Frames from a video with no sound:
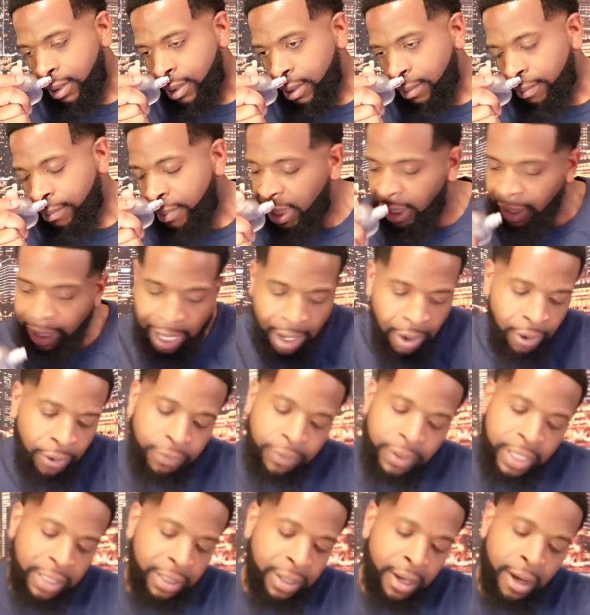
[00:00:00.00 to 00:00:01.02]
Man, I don't
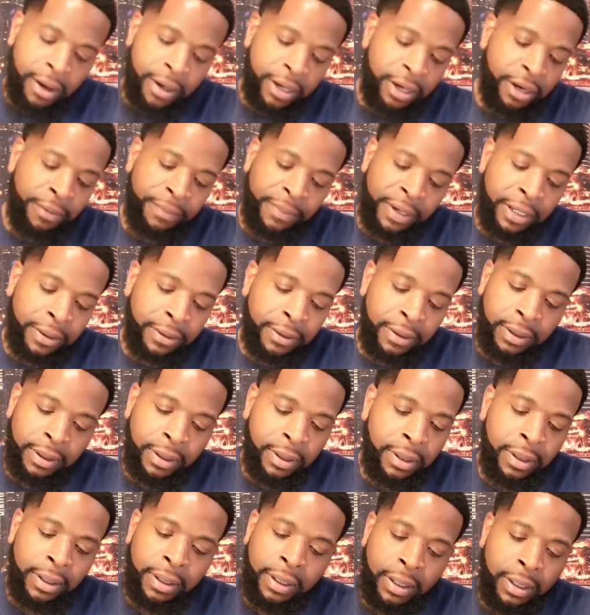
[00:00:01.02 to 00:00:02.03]
think y'all hear me.
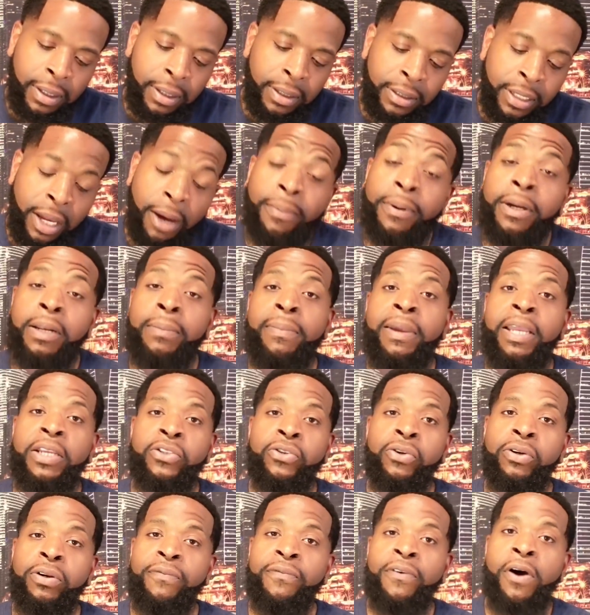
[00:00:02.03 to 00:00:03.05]
Y'all better make
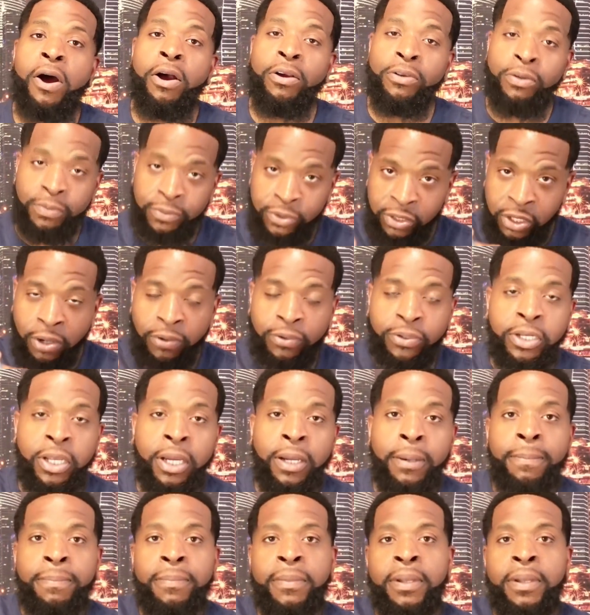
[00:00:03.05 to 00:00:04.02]
sure the volume turned up.